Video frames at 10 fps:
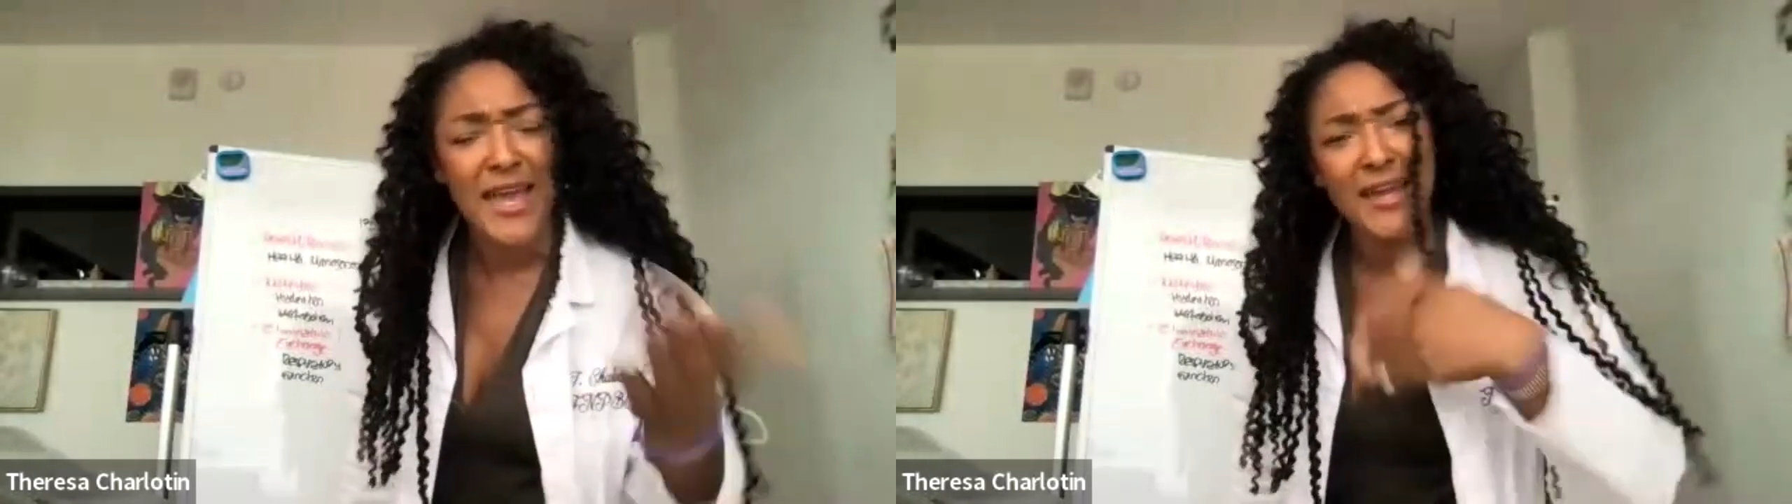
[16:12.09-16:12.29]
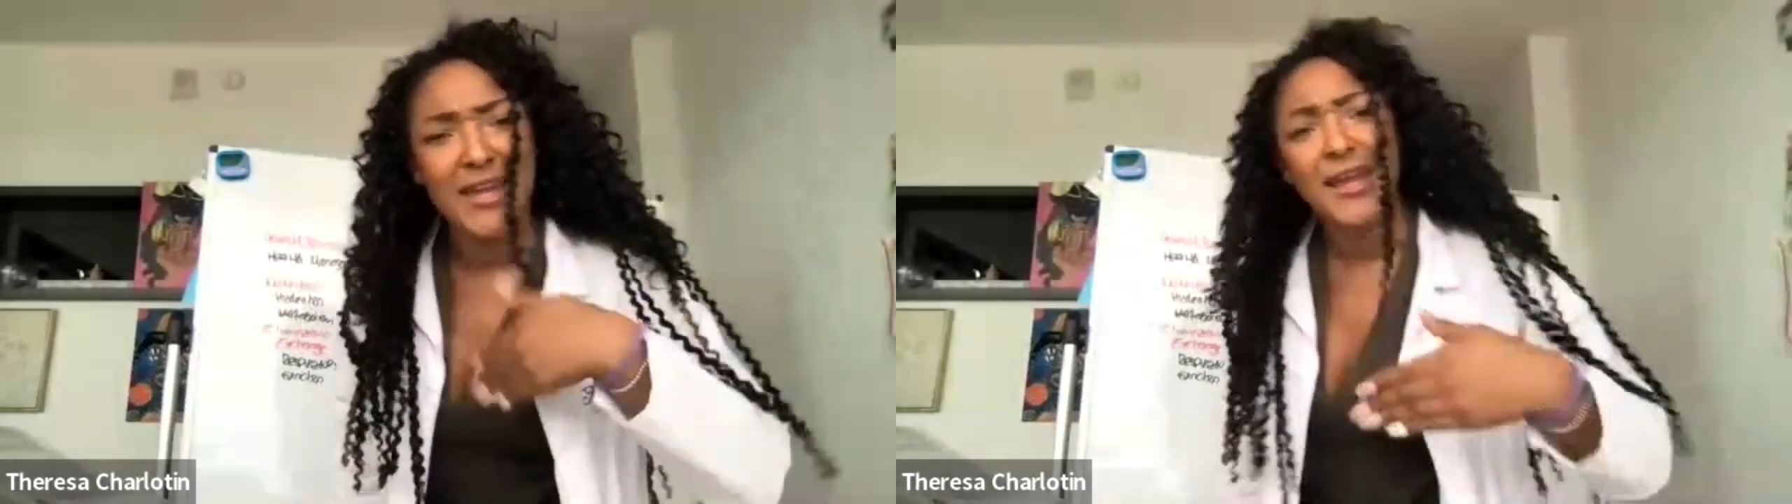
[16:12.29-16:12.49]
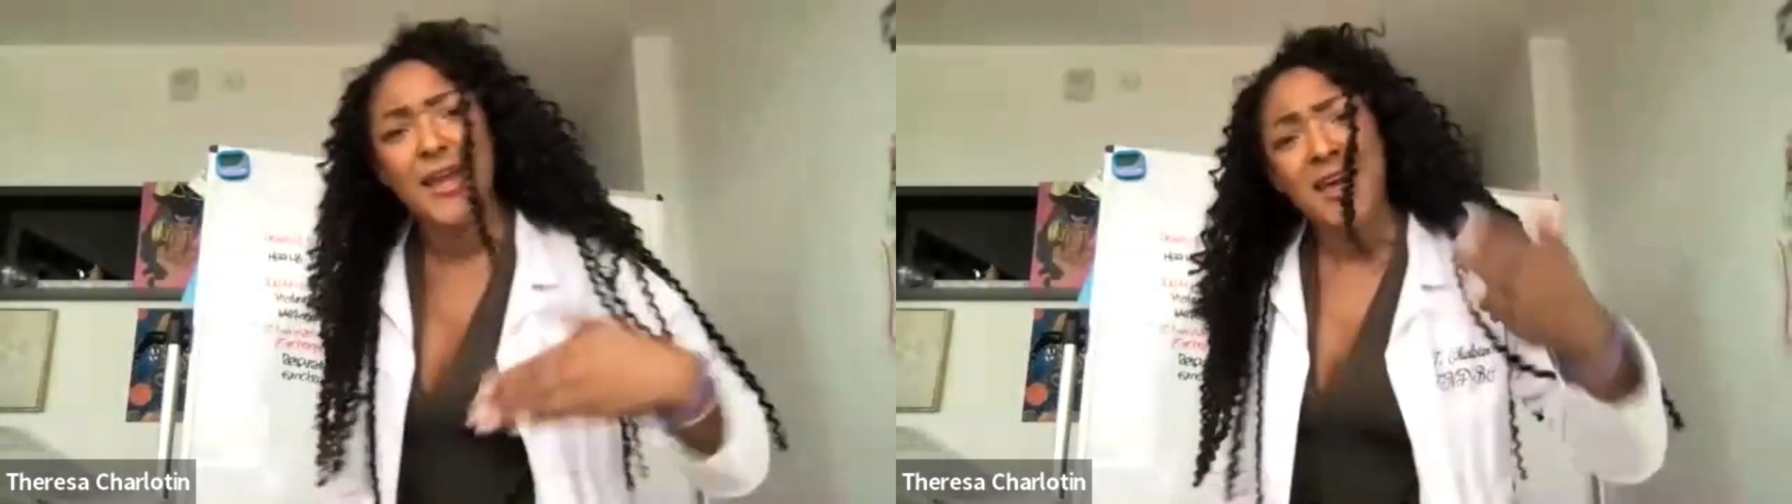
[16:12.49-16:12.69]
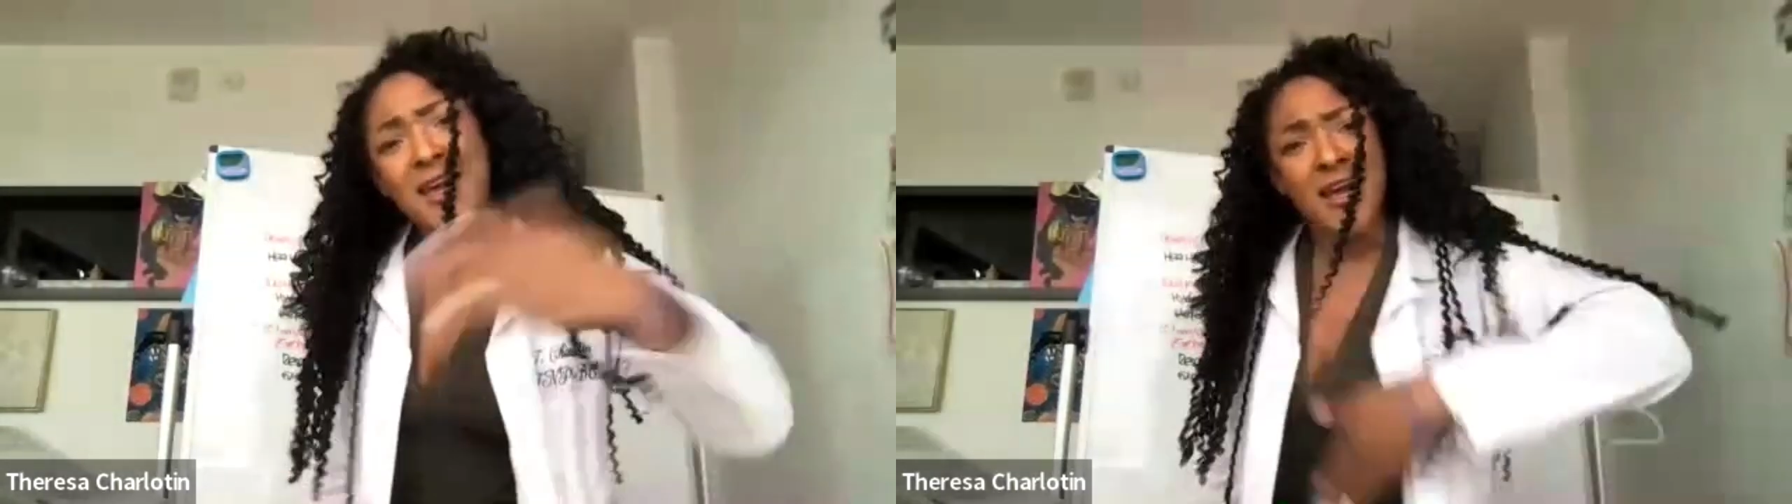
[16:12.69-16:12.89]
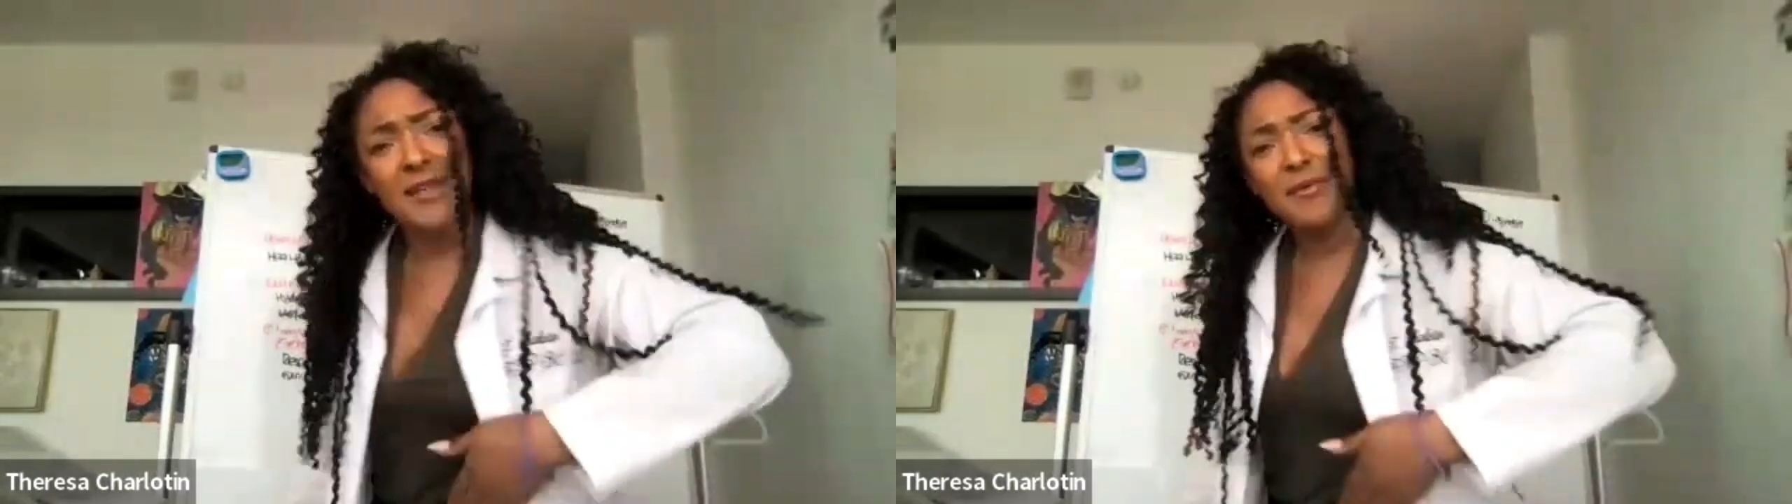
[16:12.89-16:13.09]
hey,
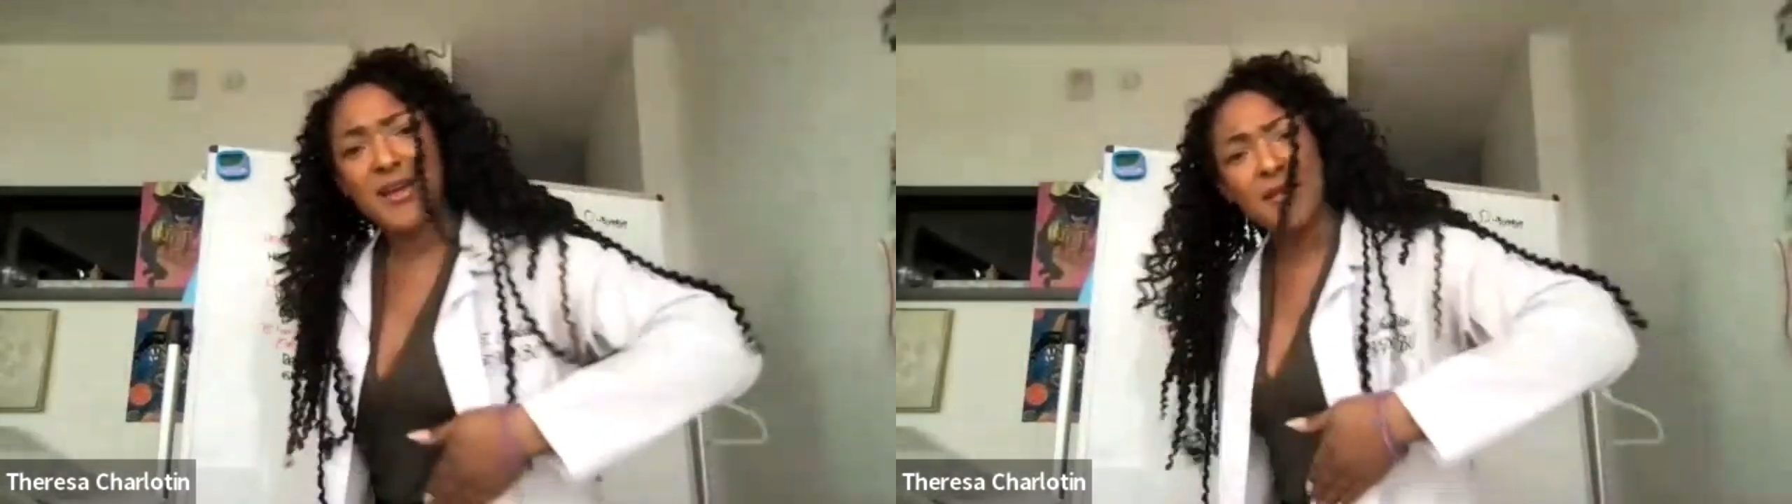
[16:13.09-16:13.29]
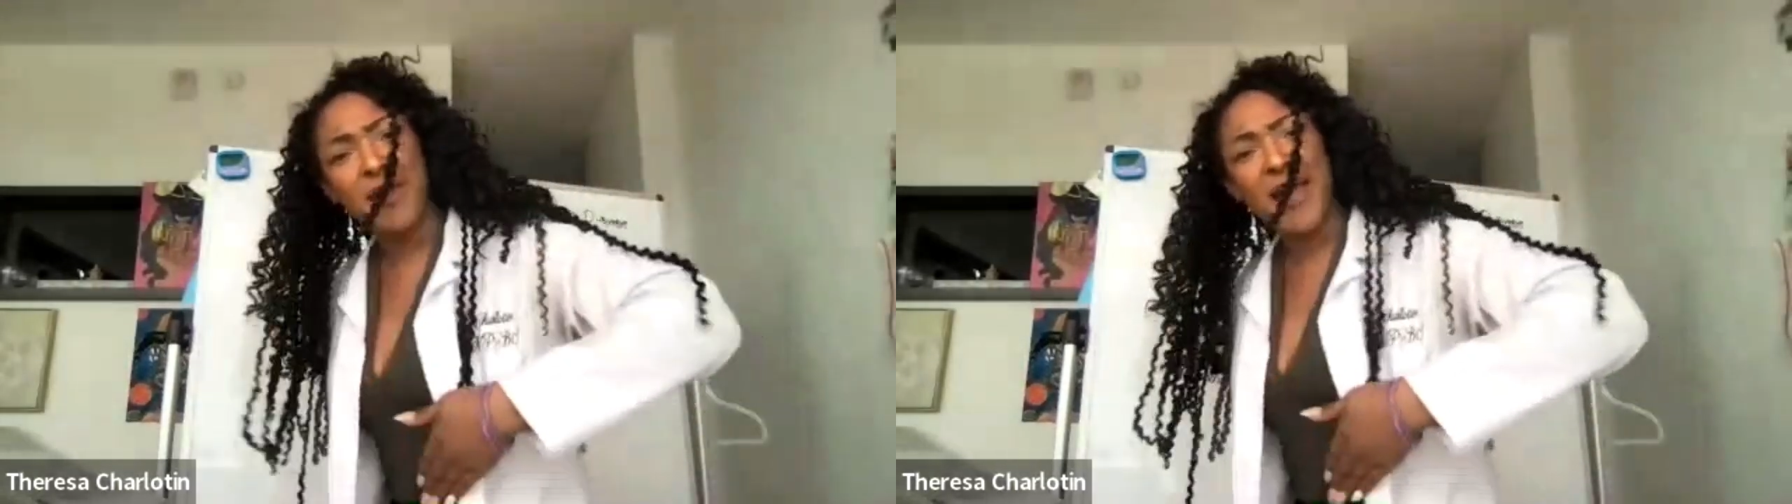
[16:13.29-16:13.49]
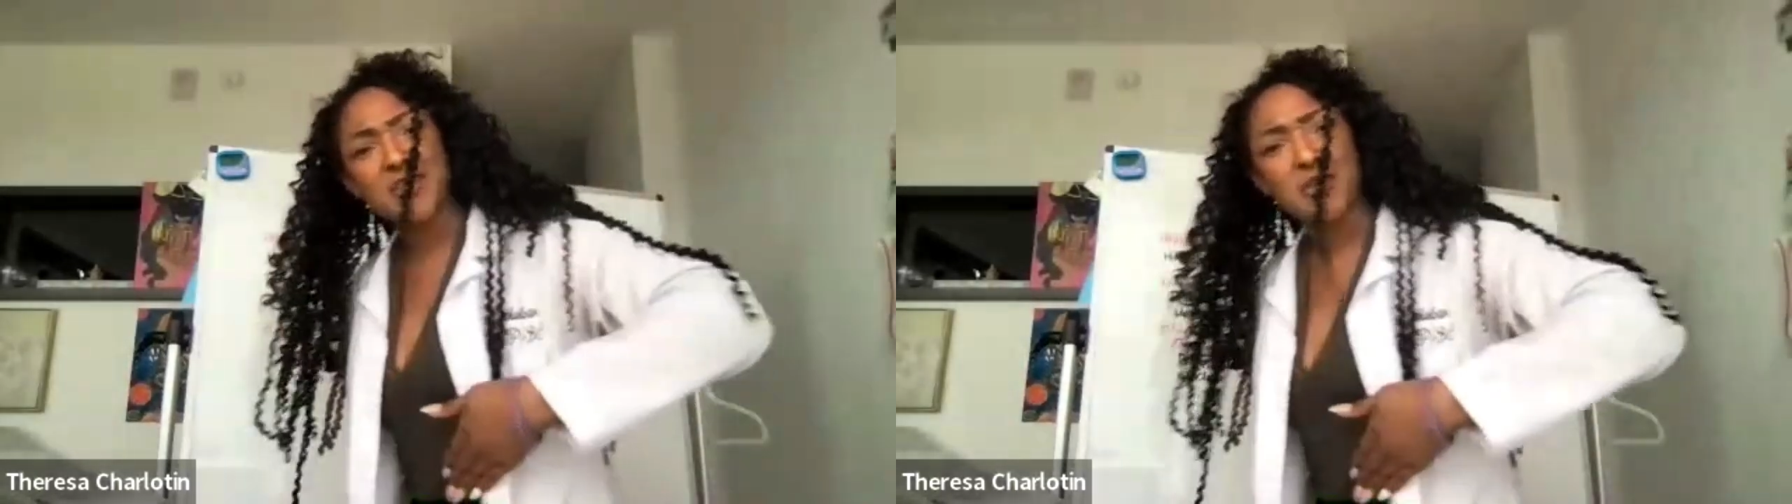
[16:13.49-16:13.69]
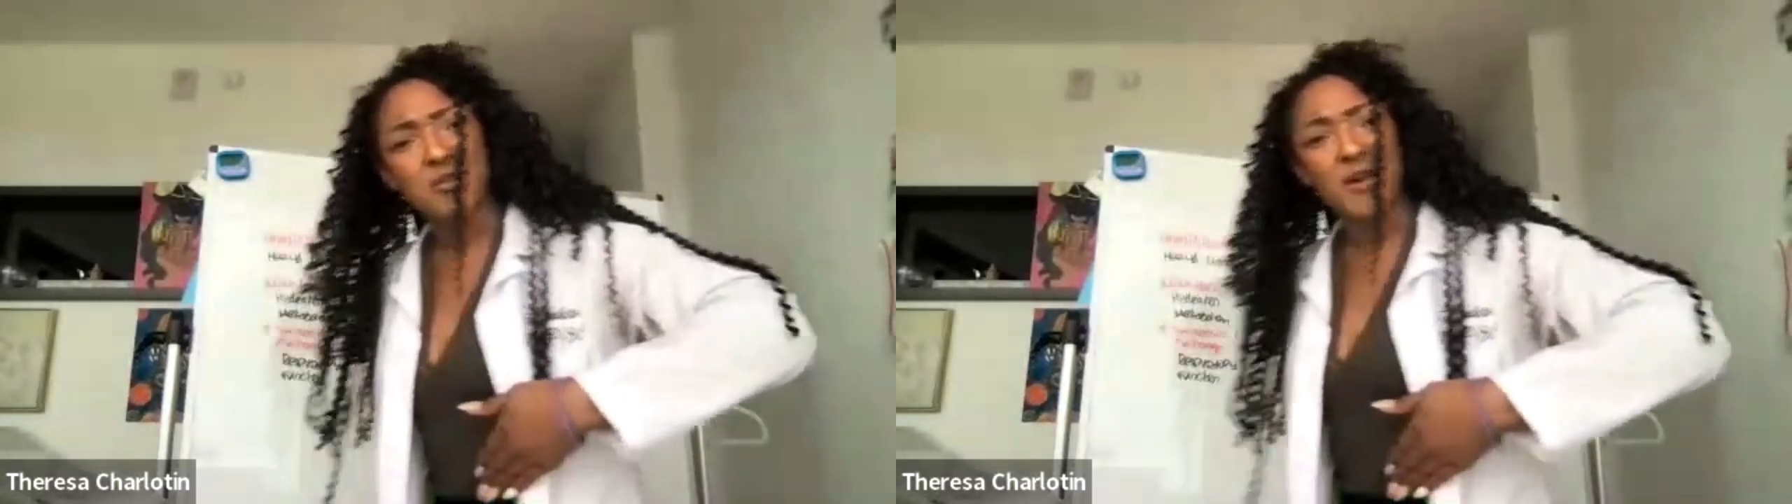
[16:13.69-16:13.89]
let me ask